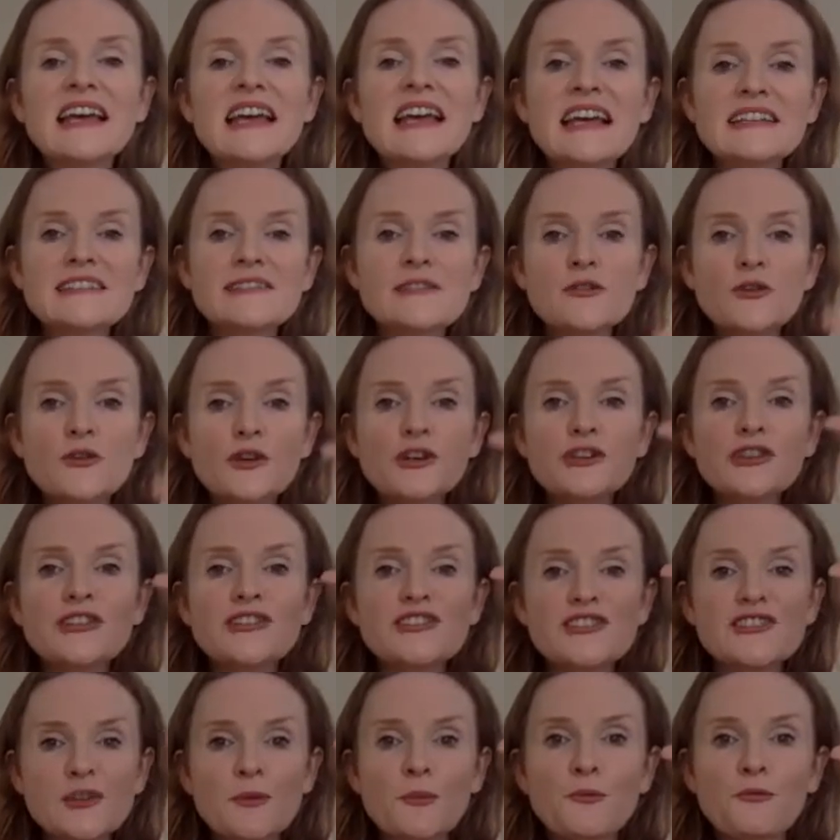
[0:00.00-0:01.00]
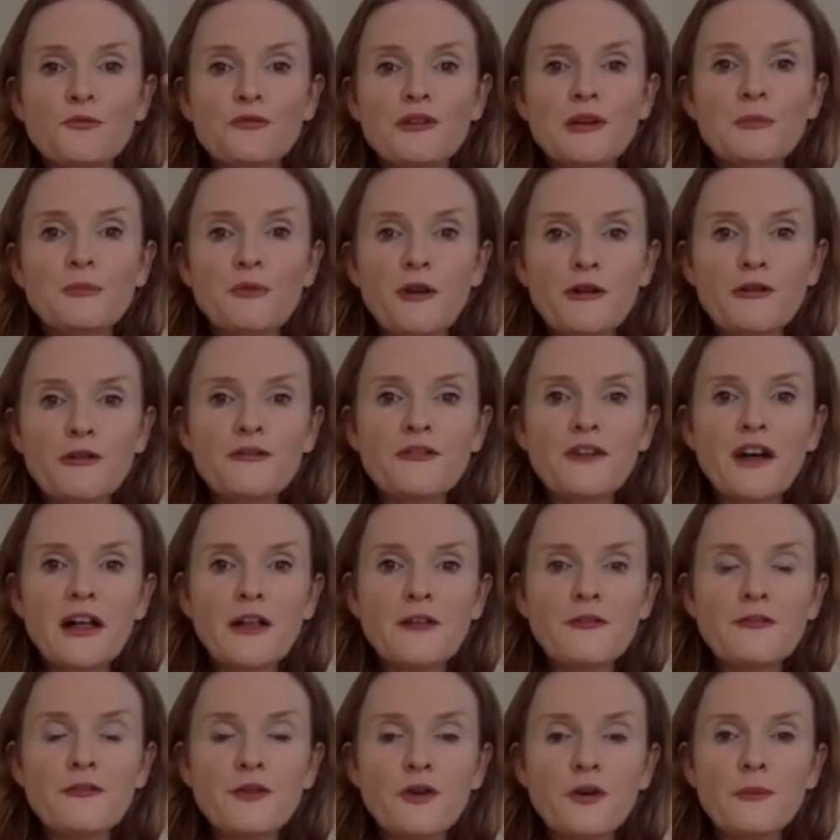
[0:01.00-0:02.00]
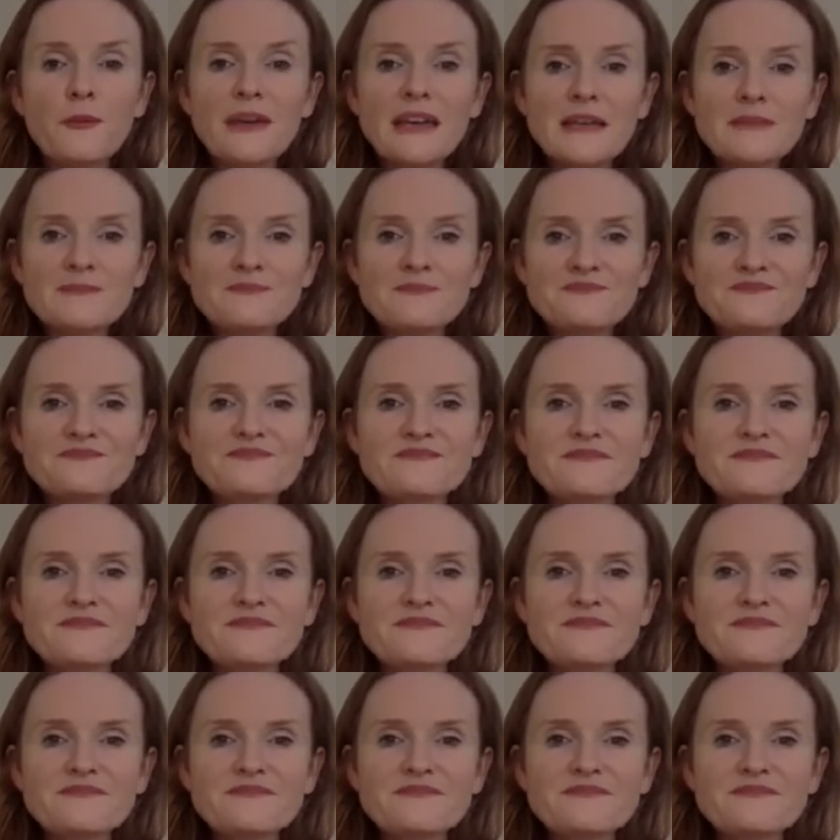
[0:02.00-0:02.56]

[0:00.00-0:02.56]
is look at the summary profile for me